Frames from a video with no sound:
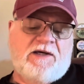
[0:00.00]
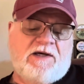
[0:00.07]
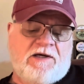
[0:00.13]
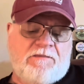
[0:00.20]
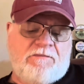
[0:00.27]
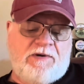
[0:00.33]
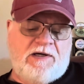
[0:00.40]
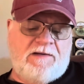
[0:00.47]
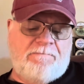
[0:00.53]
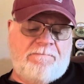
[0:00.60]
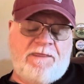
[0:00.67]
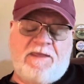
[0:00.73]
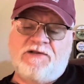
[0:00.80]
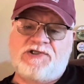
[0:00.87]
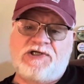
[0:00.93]

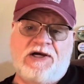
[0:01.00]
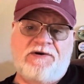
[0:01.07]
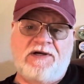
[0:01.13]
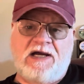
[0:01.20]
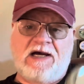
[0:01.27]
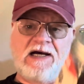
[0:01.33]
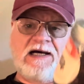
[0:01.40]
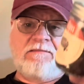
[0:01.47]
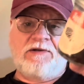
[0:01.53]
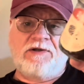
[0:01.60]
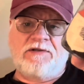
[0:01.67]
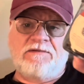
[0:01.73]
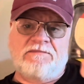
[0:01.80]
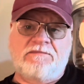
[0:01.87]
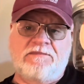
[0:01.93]
But the Cherry
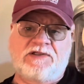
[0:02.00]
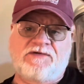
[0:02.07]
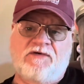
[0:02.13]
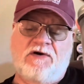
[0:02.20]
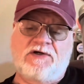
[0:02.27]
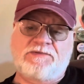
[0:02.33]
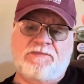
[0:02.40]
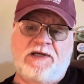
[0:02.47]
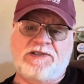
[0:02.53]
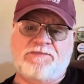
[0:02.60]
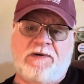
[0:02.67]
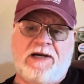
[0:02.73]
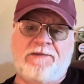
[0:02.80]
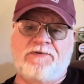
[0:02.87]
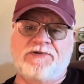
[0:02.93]
Cobbler, as far as base piper is